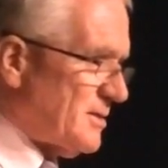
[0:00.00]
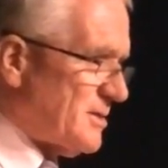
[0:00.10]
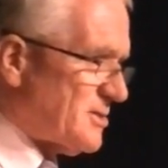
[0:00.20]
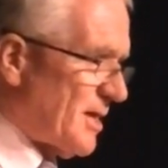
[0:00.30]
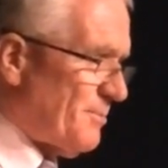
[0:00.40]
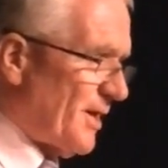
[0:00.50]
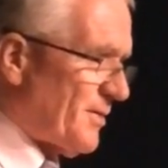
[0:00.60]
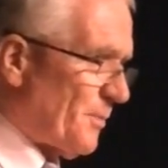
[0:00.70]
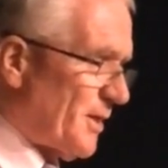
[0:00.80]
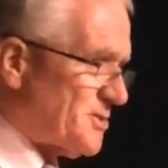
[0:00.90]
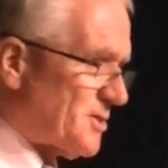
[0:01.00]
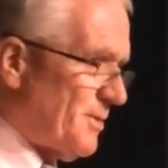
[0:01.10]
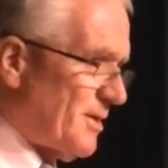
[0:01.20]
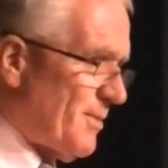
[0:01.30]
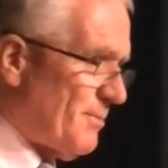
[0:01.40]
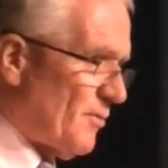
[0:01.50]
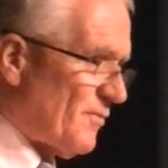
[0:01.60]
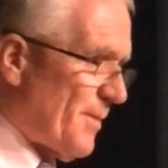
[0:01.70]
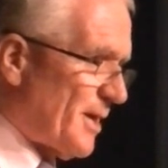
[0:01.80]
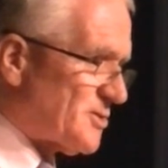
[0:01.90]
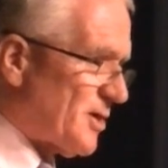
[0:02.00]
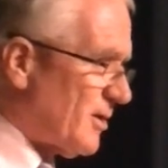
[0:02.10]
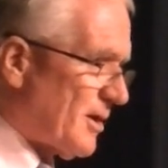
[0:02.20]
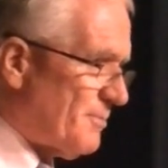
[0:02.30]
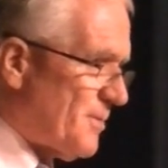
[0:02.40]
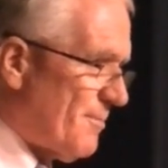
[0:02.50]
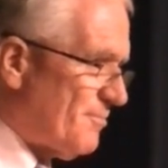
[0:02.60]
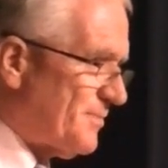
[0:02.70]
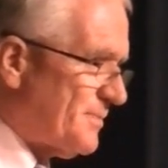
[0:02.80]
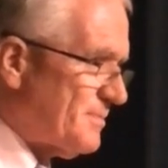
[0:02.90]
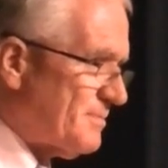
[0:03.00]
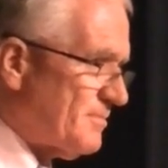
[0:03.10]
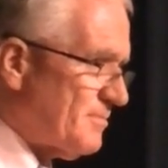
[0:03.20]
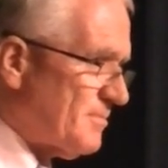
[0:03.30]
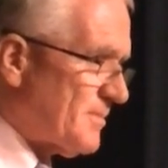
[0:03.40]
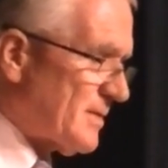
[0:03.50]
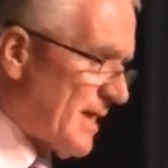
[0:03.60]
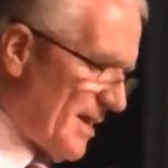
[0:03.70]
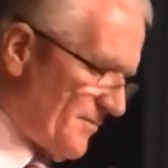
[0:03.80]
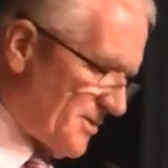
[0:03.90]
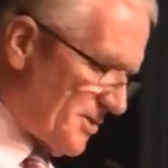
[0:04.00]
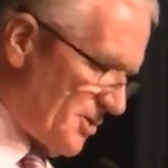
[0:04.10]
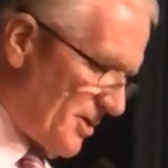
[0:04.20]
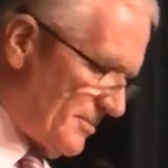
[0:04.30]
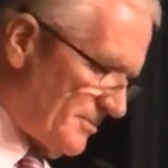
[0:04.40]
said by the police to be a member of a motorcycle club, no, can't visit you.